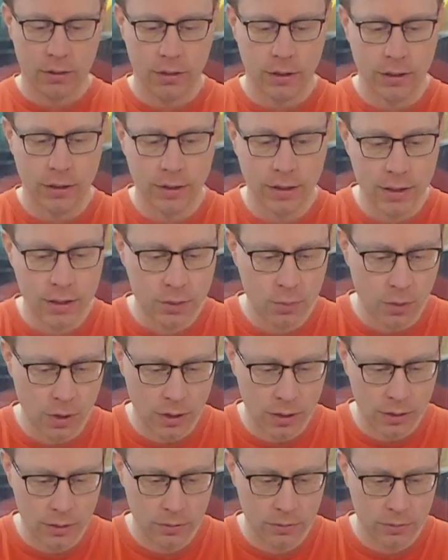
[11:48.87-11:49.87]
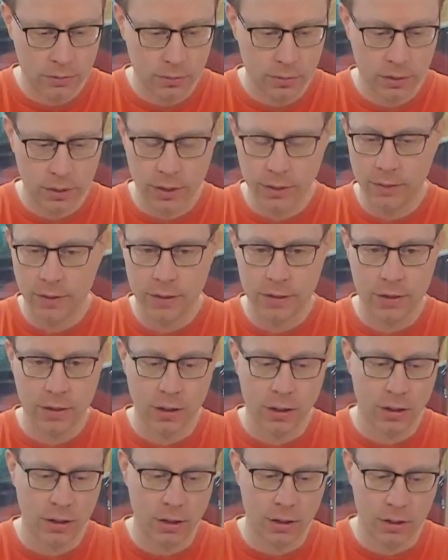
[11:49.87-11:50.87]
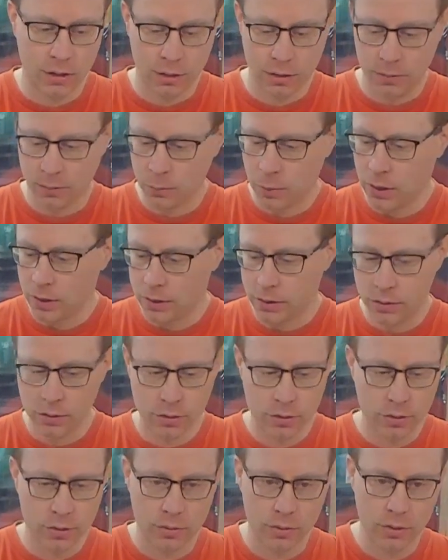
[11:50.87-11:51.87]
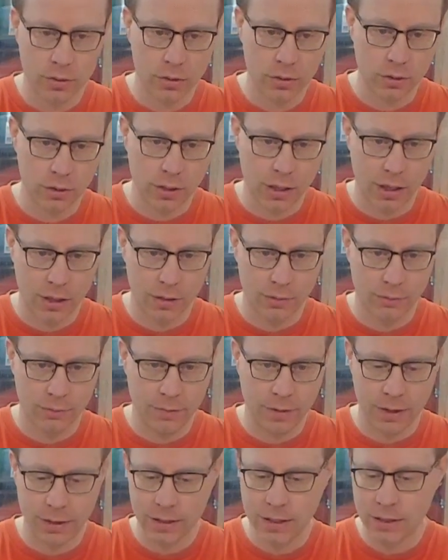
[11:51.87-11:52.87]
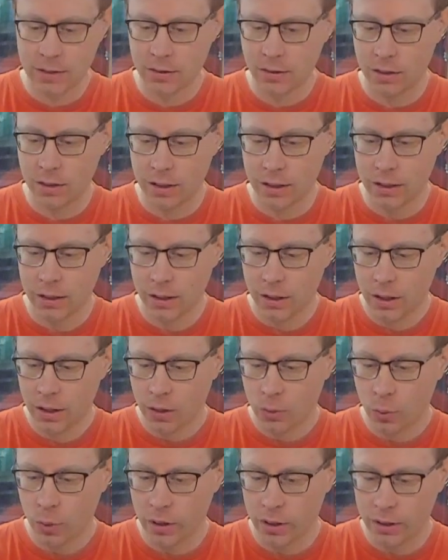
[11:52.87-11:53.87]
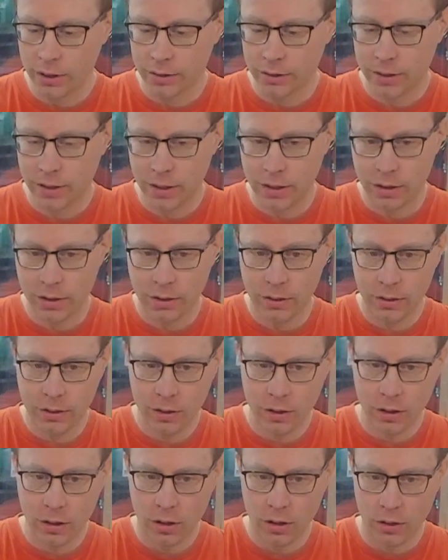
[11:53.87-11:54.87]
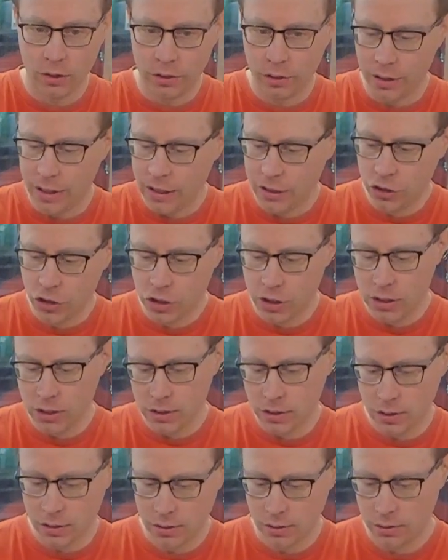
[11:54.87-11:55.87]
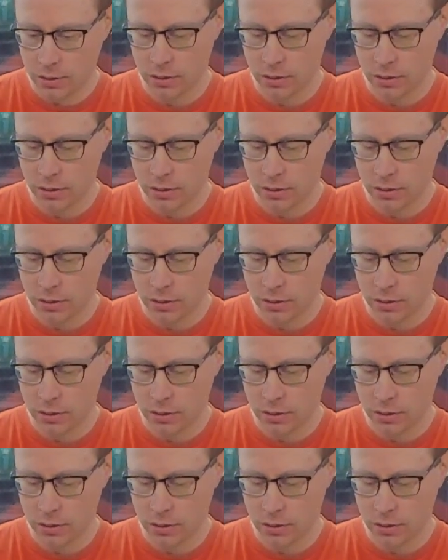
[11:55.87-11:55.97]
In this one, if it's well used, you can find easily wear and tear on the edges,